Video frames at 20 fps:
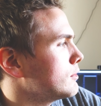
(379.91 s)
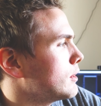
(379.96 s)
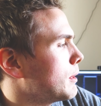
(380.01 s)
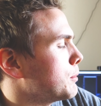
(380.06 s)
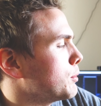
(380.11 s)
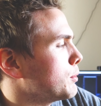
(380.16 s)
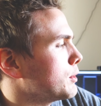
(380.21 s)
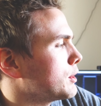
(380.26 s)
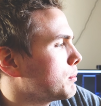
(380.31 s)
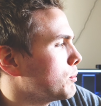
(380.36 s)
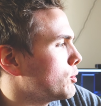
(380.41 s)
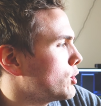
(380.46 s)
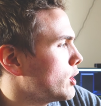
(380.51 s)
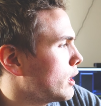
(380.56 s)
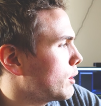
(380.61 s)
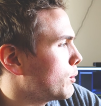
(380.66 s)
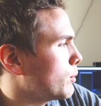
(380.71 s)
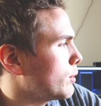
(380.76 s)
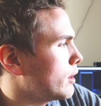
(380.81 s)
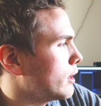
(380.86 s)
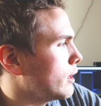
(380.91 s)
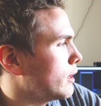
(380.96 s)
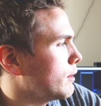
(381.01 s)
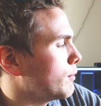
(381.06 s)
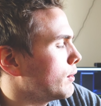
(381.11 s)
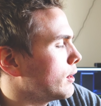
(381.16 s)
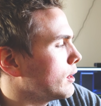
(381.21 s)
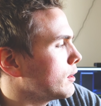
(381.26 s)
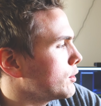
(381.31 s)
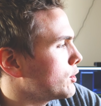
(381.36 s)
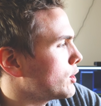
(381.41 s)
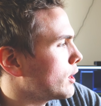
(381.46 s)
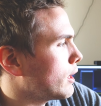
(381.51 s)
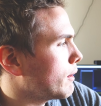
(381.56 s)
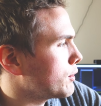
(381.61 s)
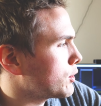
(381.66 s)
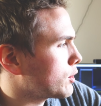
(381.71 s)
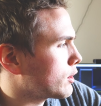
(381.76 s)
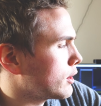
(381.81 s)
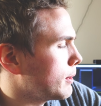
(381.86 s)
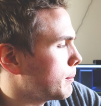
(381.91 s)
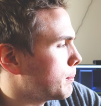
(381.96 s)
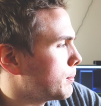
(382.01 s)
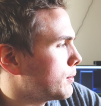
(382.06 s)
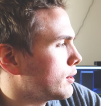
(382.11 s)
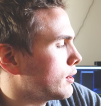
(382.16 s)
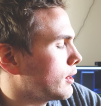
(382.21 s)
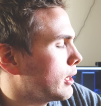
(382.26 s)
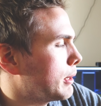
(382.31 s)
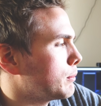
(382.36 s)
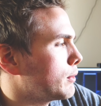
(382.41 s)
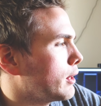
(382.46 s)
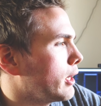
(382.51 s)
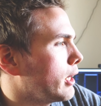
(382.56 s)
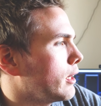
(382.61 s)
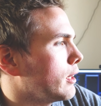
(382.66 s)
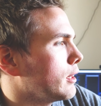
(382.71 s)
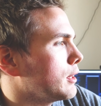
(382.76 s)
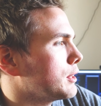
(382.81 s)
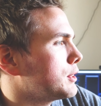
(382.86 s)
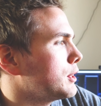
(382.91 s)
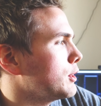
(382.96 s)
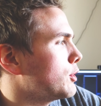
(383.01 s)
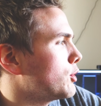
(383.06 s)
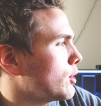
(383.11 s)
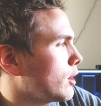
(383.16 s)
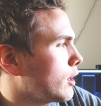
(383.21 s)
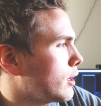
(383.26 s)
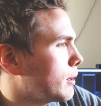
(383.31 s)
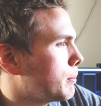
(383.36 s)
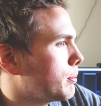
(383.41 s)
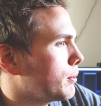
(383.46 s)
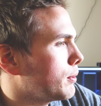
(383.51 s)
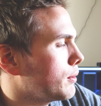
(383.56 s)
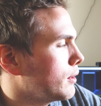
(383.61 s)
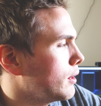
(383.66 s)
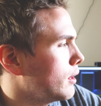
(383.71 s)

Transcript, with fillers: I'm doing some jQuery, vanilla JavaScript, I'm writing C Sharp,